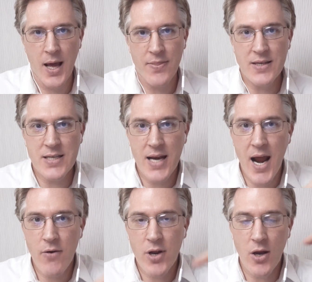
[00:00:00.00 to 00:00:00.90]
The
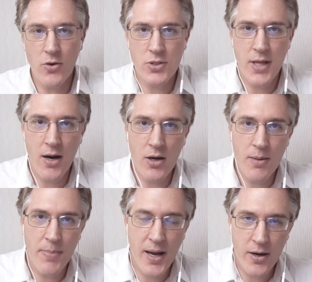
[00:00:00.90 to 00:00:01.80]
scenarios that our
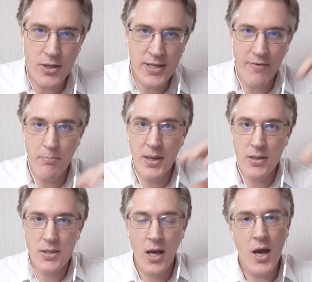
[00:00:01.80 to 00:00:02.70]
competitors have
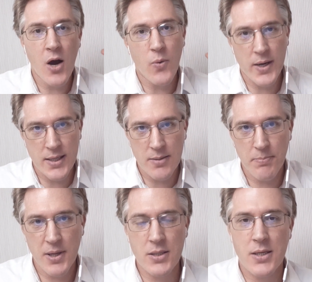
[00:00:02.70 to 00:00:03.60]
built, we need to
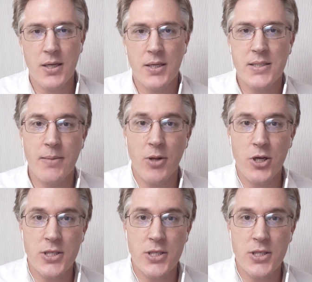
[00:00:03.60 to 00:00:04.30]
build similar